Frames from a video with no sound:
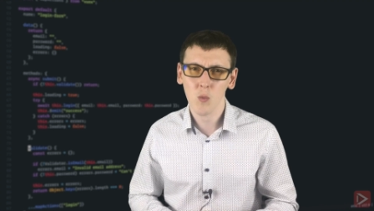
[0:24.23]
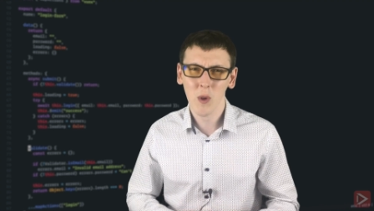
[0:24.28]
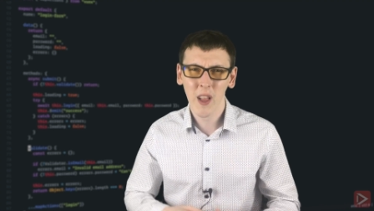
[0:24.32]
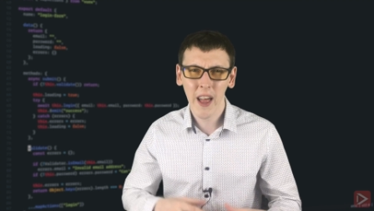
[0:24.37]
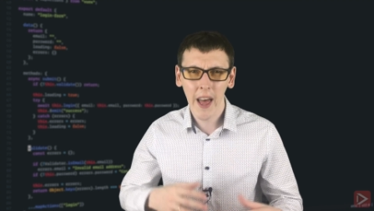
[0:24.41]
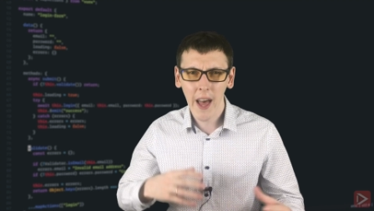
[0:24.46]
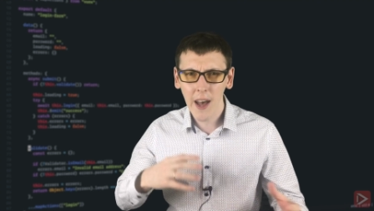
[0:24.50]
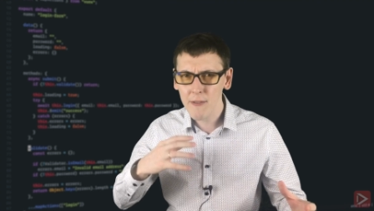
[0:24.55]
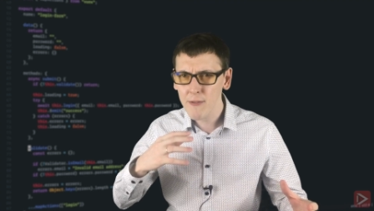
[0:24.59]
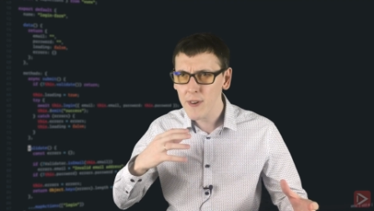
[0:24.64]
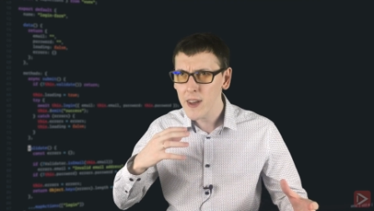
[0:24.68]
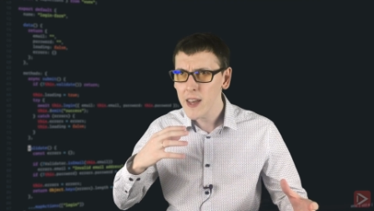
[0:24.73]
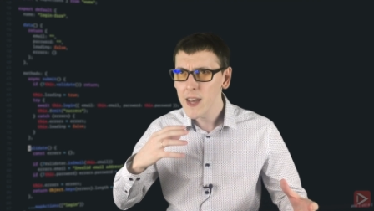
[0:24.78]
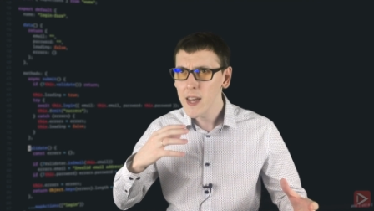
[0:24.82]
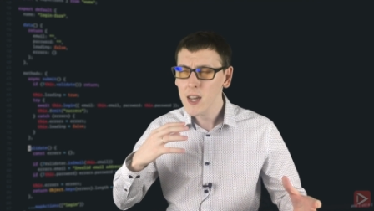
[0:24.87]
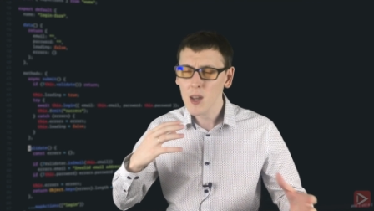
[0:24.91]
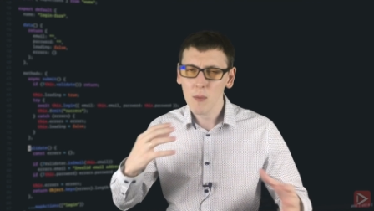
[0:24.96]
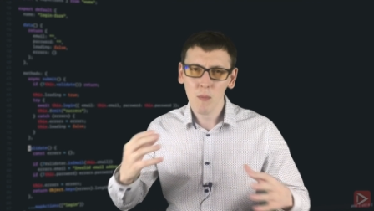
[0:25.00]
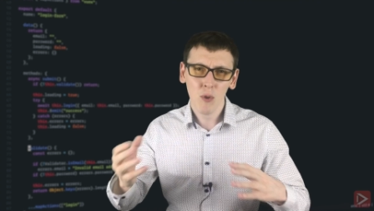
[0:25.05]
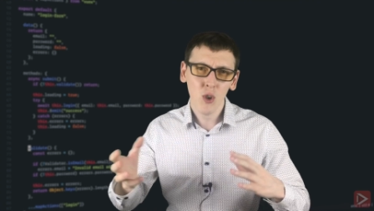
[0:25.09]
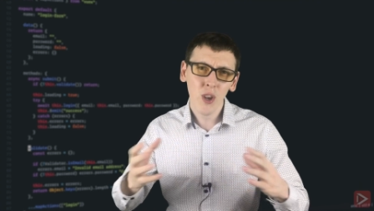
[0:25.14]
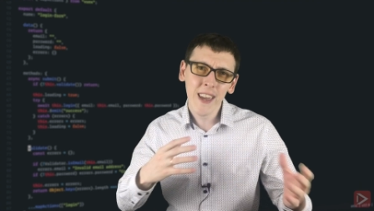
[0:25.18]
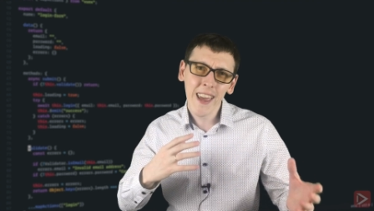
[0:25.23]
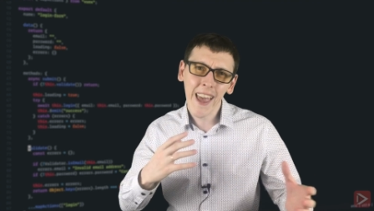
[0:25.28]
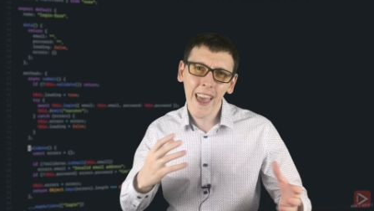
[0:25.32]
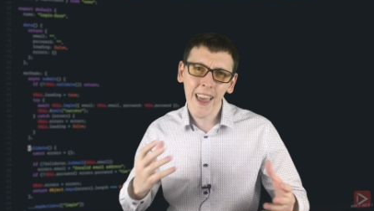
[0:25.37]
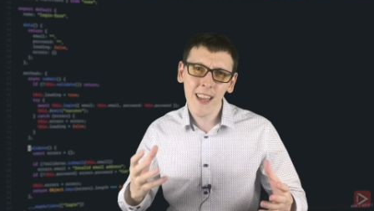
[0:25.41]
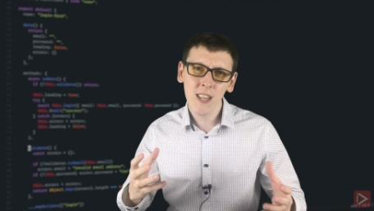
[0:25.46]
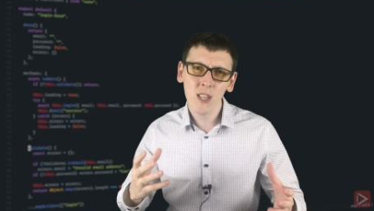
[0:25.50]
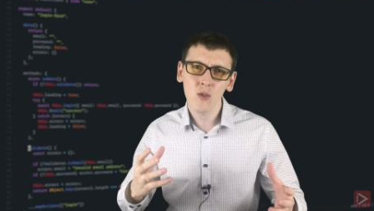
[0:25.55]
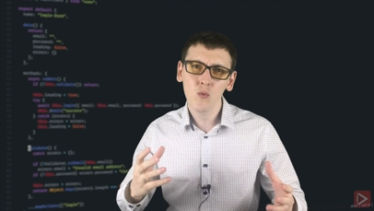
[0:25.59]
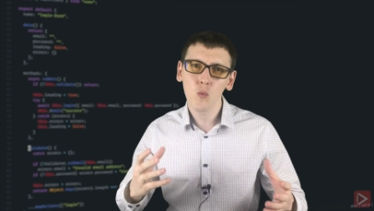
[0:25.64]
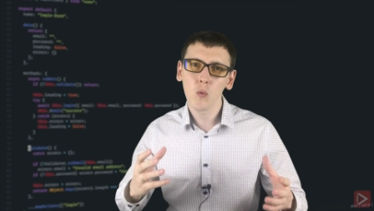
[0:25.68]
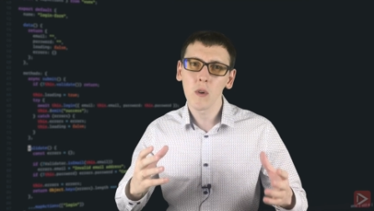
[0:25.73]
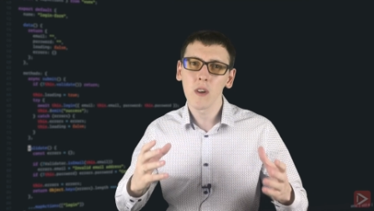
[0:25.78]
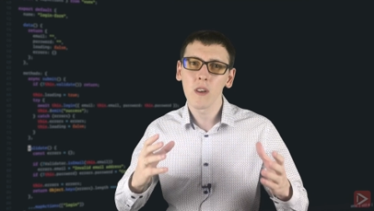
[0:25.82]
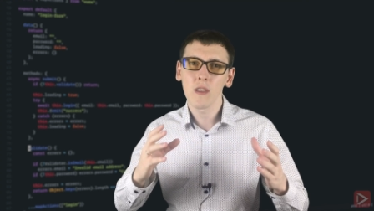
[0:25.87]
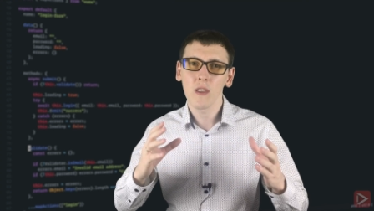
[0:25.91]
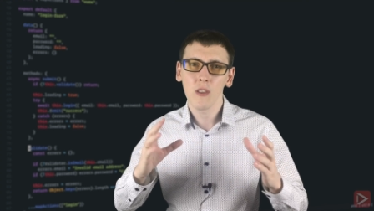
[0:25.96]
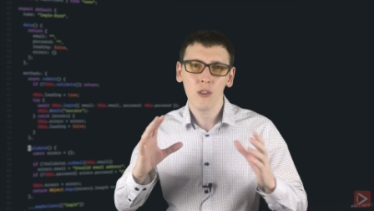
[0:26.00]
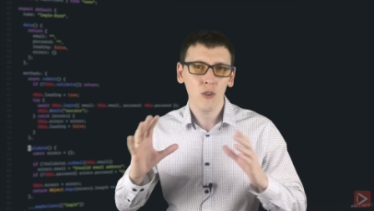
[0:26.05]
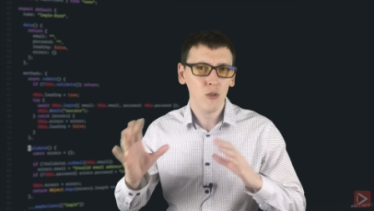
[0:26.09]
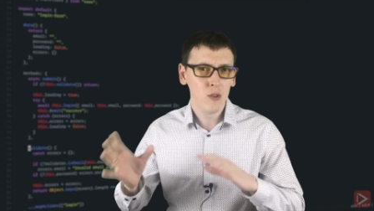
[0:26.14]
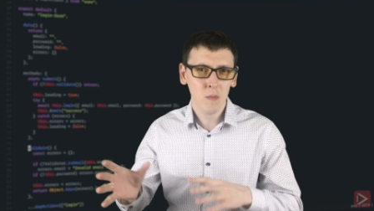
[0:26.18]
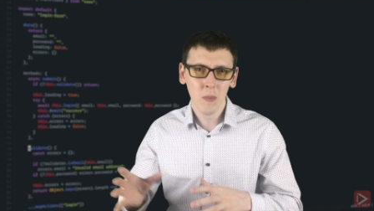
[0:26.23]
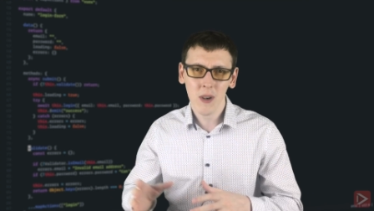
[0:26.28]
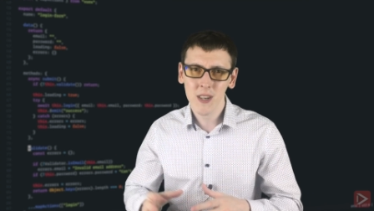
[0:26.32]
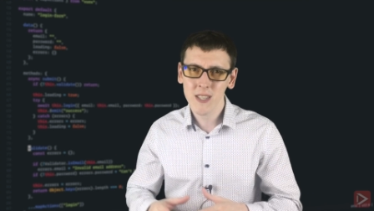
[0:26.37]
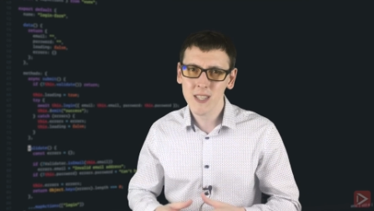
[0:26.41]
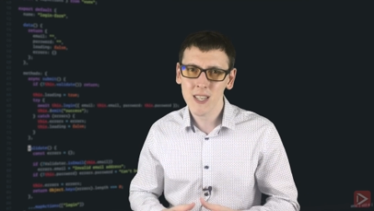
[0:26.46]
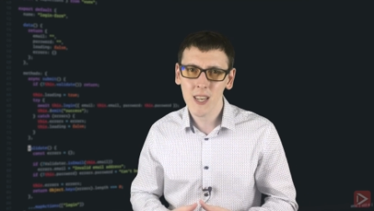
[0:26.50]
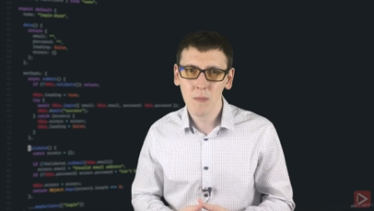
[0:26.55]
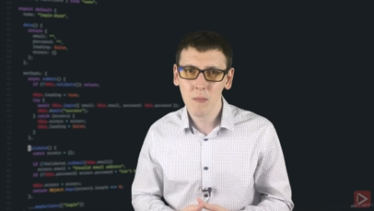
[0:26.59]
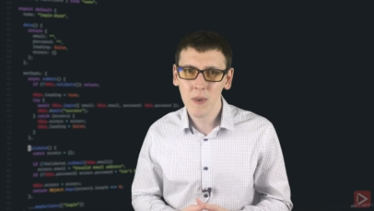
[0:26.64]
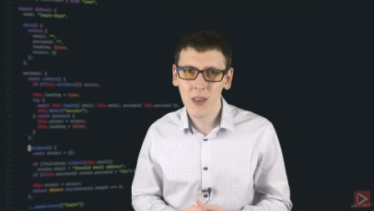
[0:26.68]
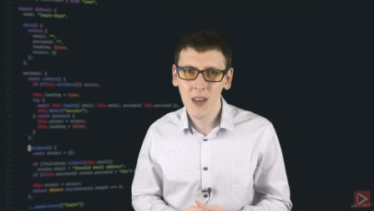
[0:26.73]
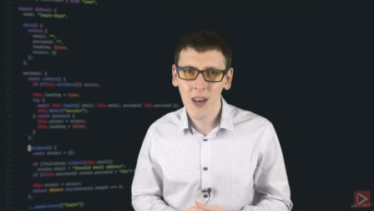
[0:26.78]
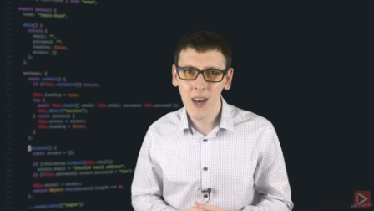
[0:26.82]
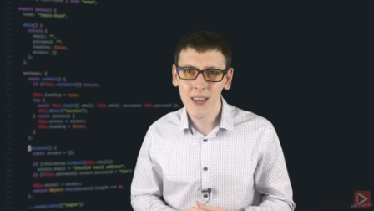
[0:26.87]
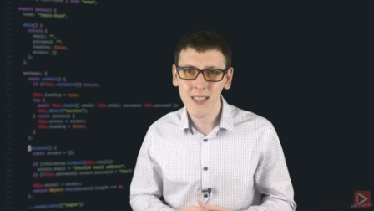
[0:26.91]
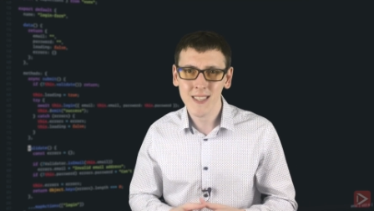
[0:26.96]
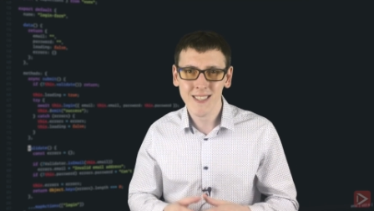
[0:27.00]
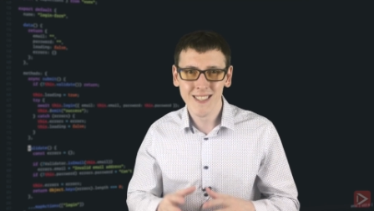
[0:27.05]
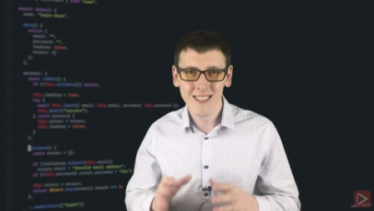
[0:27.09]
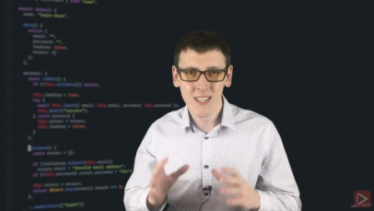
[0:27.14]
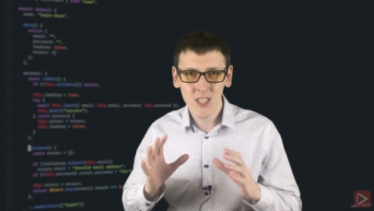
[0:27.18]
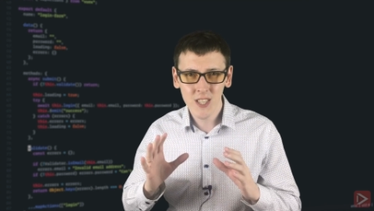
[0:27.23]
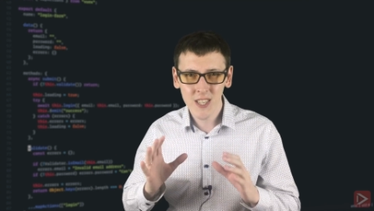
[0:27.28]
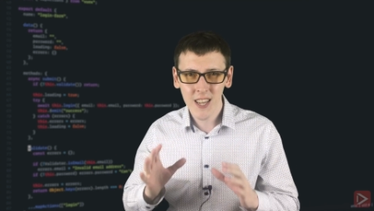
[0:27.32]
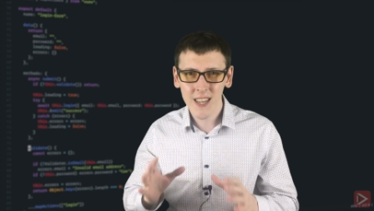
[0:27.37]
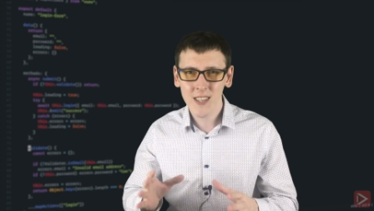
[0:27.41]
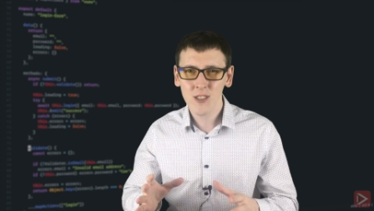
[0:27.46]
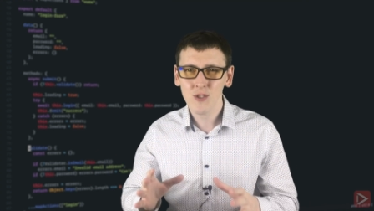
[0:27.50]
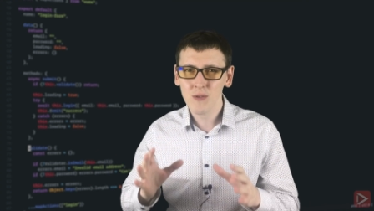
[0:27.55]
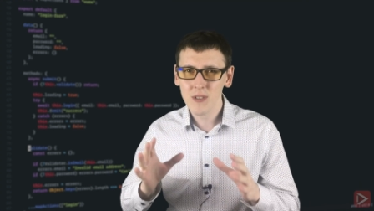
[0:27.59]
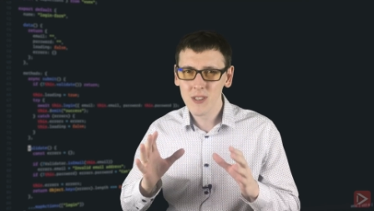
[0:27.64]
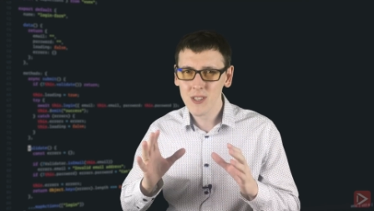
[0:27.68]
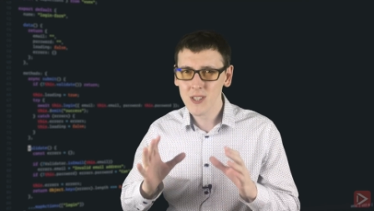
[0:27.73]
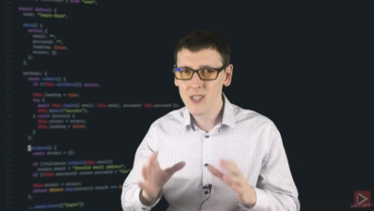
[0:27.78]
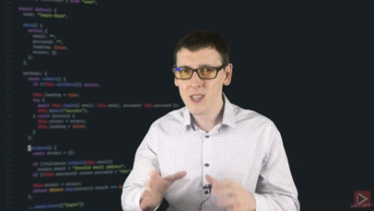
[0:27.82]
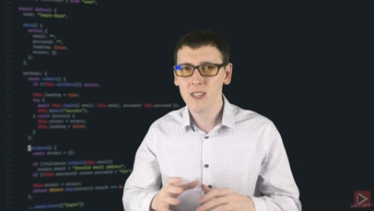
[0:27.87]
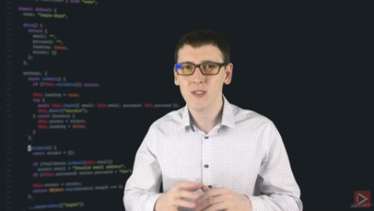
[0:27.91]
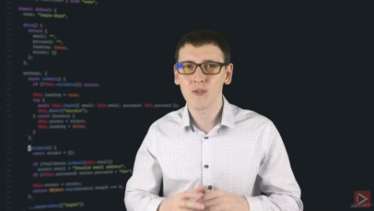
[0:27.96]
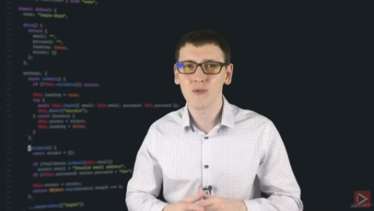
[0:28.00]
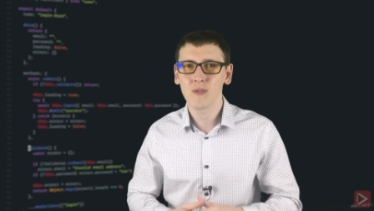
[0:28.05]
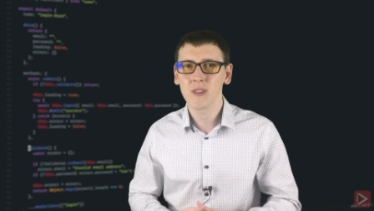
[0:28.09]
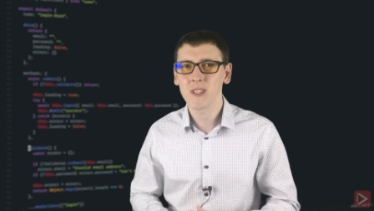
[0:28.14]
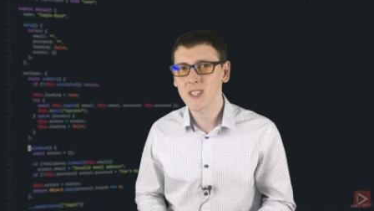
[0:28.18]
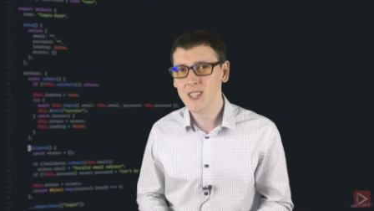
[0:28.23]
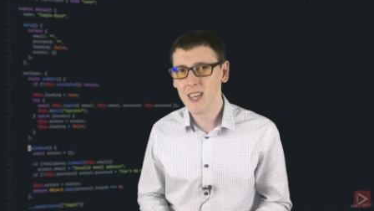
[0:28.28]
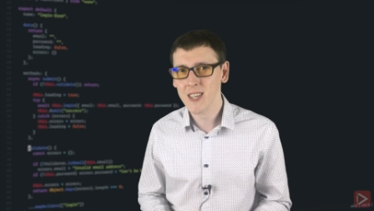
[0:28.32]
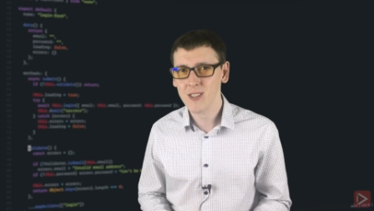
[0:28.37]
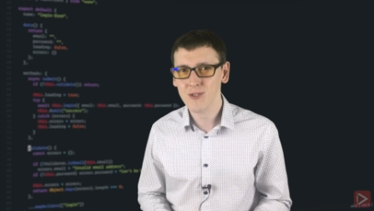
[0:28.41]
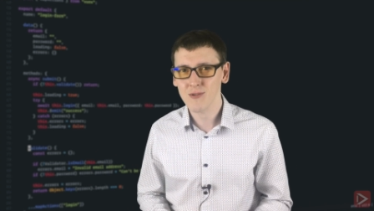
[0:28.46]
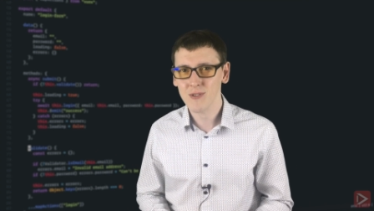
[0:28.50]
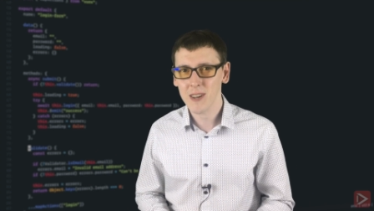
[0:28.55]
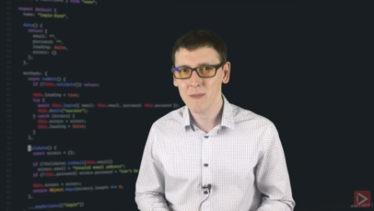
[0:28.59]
we'll have communicating with third-party APIs, etc, etc, etc.